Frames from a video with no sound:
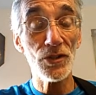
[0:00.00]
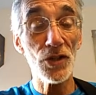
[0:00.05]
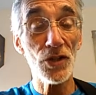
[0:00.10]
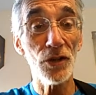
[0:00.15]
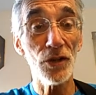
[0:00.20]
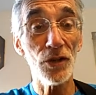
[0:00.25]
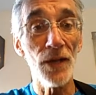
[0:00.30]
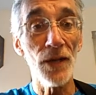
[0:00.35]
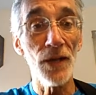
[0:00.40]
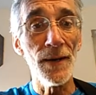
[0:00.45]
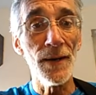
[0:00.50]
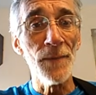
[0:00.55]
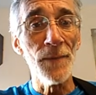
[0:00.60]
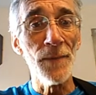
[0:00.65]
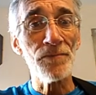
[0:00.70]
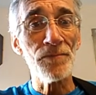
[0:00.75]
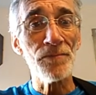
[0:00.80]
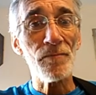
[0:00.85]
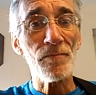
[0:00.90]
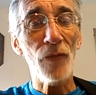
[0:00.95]
So
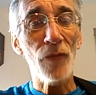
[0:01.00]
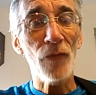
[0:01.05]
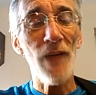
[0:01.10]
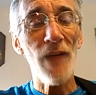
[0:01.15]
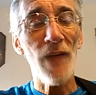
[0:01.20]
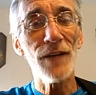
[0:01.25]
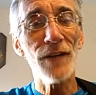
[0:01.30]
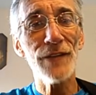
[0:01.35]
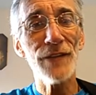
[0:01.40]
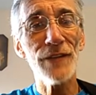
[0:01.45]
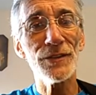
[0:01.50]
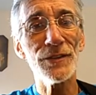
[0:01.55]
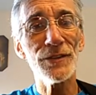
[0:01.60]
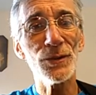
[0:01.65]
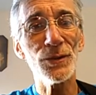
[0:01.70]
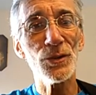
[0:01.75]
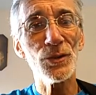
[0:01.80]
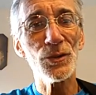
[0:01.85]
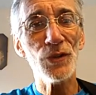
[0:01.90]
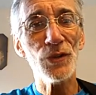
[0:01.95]
I'd like
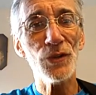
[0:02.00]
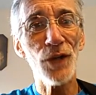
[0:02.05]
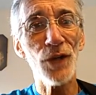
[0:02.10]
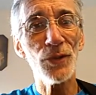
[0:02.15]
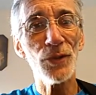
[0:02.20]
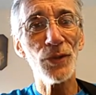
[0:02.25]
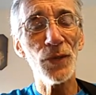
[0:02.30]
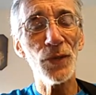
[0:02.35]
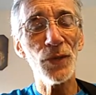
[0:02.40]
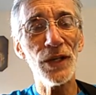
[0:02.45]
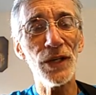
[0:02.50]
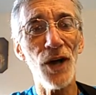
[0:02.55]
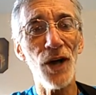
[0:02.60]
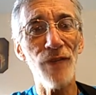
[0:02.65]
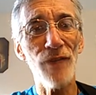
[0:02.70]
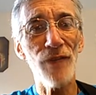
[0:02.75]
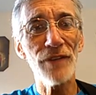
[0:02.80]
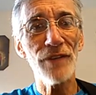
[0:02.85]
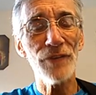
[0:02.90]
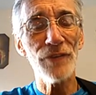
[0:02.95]
to start the week
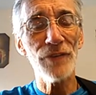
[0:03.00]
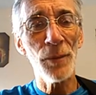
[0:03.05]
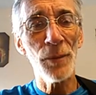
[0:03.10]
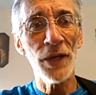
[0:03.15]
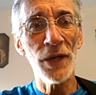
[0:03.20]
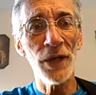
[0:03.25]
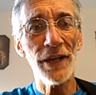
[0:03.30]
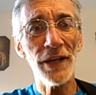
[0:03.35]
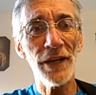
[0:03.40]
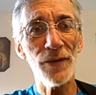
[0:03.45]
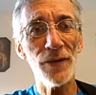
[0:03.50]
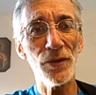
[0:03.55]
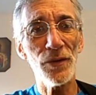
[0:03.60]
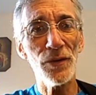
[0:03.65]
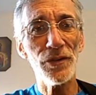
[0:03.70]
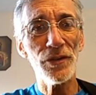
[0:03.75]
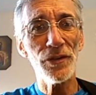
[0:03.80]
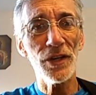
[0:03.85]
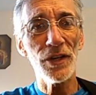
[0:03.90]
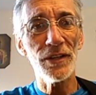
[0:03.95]
off every Monday
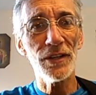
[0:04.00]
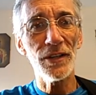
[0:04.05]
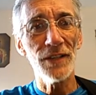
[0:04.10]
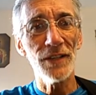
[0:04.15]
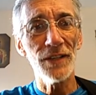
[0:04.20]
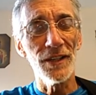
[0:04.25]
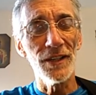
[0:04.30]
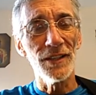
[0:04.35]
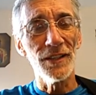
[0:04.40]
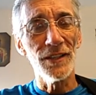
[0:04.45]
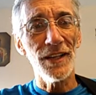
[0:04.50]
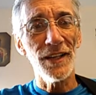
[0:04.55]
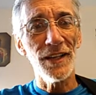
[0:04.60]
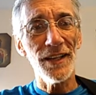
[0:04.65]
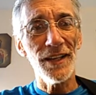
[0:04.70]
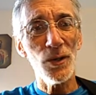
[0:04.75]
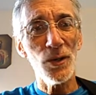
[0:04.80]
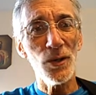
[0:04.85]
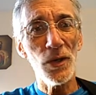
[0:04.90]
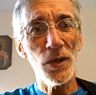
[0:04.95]
with uh,
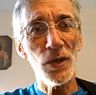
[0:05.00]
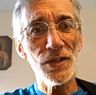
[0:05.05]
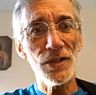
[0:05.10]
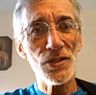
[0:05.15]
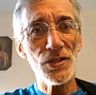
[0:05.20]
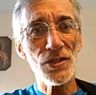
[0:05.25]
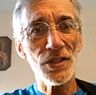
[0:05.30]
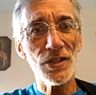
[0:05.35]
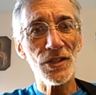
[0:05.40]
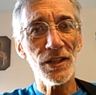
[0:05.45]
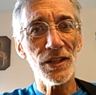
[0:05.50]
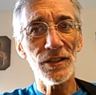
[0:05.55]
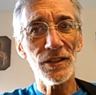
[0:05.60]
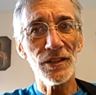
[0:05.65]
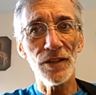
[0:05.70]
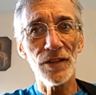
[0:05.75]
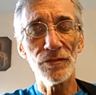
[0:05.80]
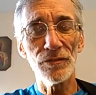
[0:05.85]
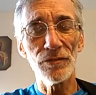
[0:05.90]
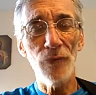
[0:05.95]
a quiz uh,
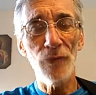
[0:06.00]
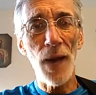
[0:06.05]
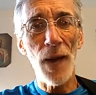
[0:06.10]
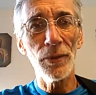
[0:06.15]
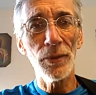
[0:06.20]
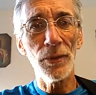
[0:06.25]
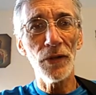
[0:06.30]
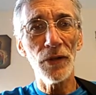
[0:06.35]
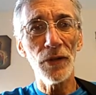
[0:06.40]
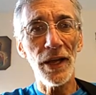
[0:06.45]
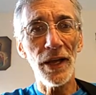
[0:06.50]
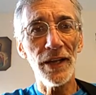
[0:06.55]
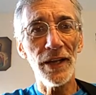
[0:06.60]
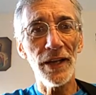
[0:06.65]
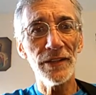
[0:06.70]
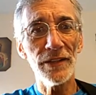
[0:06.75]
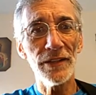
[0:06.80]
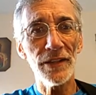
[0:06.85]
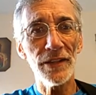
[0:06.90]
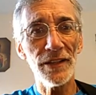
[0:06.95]
of Bible
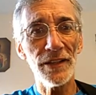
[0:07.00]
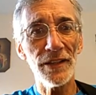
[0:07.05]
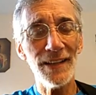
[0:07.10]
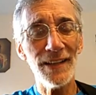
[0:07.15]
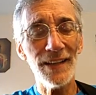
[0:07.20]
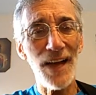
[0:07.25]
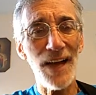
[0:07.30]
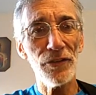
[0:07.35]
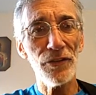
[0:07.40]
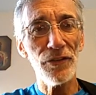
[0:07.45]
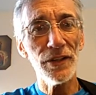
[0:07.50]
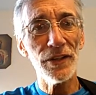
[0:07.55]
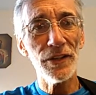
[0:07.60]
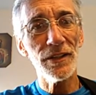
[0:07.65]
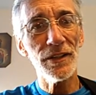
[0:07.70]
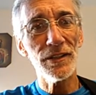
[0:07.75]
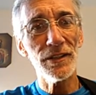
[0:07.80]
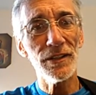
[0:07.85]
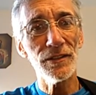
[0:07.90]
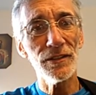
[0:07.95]
and uh, Catholic,
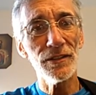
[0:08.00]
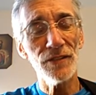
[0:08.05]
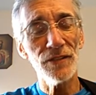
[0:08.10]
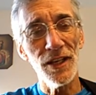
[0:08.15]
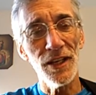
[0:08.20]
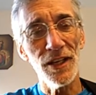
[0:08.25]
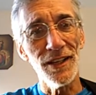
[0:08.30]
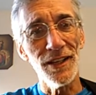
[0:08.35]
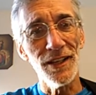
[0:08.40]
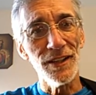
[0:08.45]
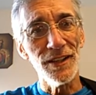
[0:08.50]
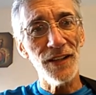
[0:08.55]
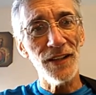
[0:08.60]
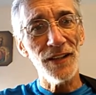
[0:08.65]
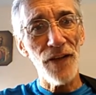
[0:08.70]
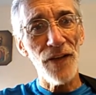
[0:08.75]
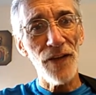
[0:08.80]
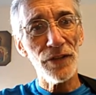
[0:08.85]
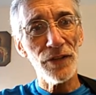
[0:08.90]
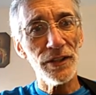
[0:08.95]
uh,
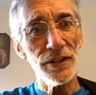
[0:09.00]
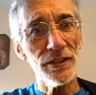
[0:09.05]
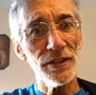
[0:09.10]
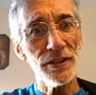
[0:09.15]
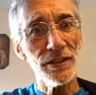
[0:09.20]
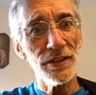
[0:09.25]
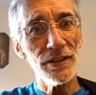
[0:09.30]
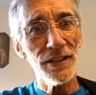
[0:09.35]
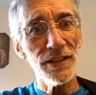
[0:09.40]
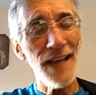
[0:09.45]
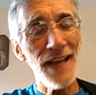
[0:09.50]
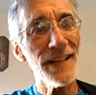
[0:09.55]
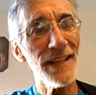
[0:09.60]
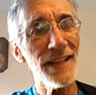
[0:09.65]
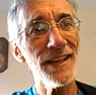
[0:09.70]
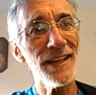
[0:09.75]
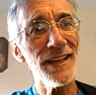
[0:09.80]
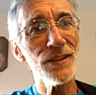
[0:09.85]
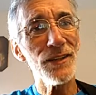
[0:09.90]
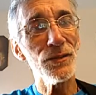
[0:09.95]
Catholic uh,
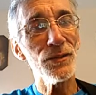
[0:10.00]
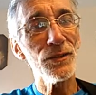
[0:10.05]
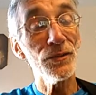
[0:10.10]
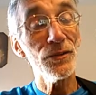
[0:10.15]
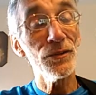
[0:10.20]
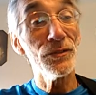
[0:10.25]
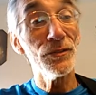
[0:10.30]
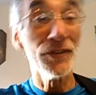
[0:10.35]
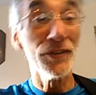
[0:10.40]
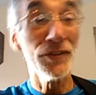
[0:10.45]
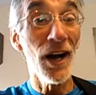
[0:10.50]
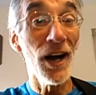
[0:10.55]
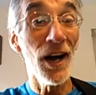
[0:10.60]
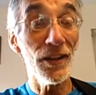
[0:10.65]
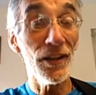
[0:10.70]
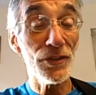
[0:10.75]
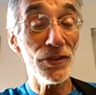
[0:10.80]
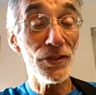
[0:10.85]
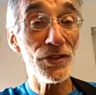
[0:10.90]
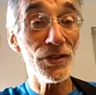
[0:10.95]
catechetical
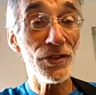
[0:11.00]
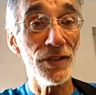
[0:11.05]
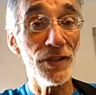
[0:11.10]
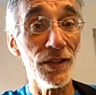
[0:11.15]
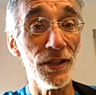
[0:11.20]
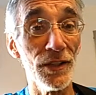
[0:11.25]
knowledge.